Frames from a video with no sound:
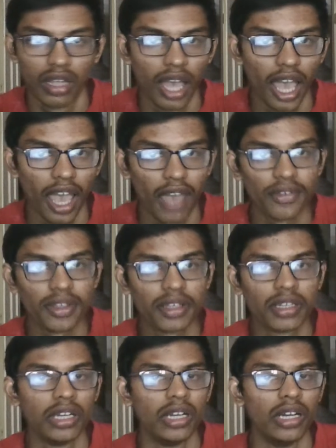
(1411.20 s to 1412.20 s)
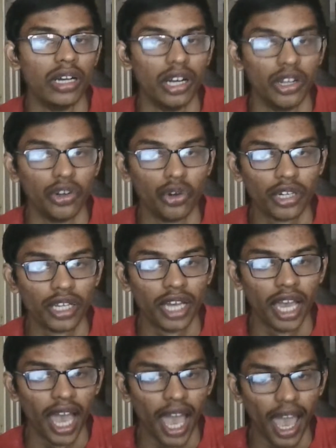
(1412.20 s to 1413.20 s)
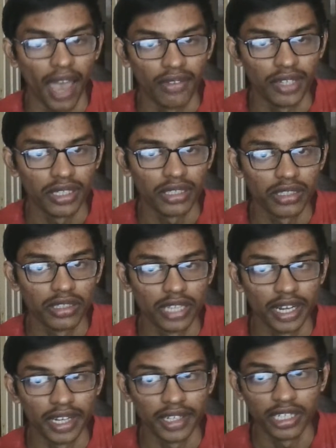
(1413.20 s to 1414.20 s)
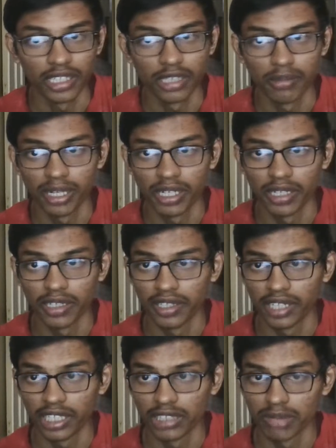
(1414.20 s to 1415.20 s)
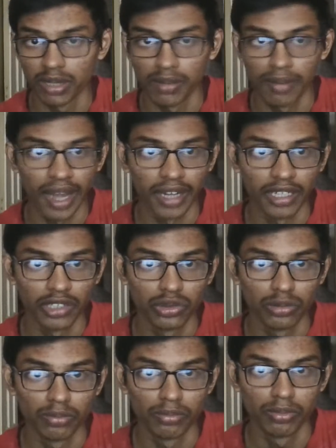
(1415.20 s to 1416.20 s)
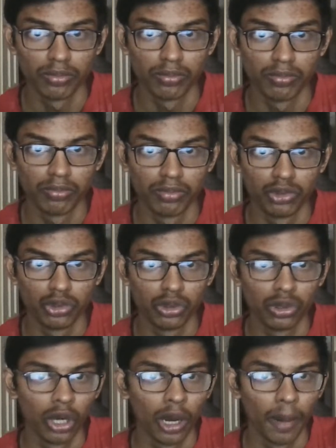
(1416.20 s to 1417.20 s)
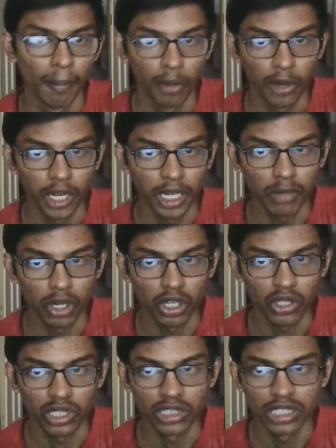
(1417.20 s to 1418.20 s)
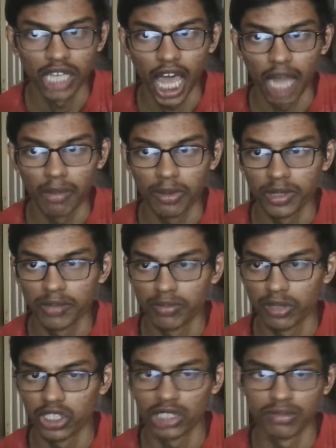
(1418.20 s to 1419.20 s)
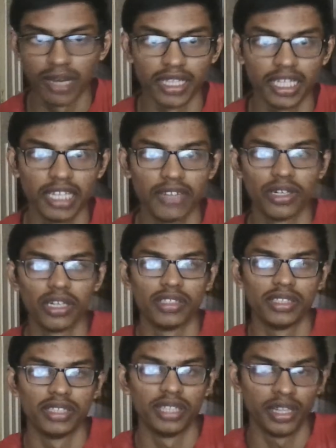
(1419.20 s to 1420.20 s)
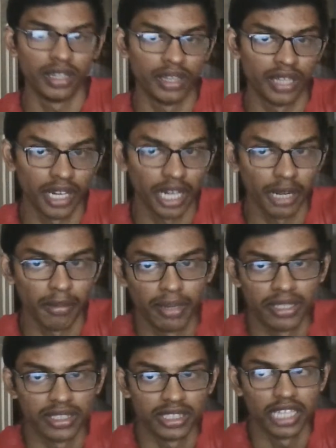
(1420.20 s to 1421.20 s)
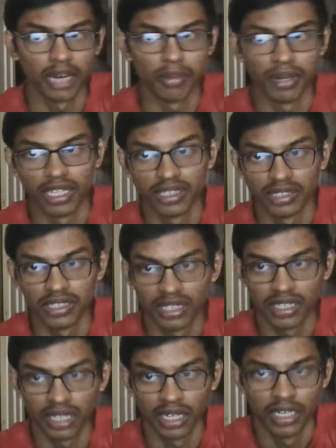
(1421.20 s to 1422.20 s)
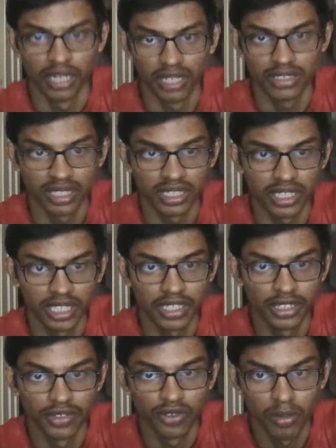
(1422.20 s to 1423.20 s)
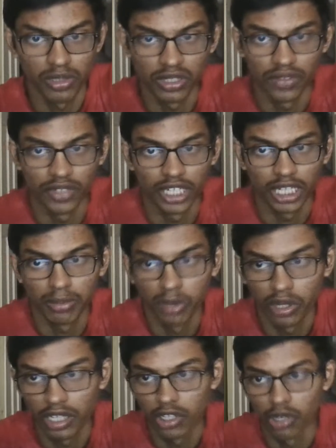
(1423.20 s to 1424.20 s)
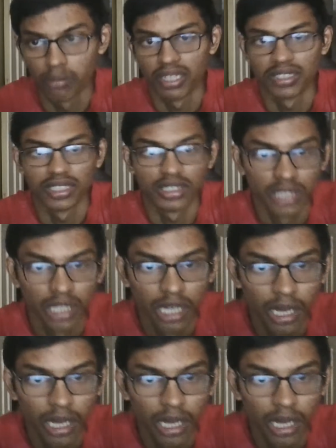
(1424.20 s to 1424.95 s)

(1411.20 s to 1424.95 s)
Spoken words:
Having a note, having entered the blood, drugs may bind to protein molecules, albumin produced by the liver that are present in abundance, resulting in the formation of drug protein complexes.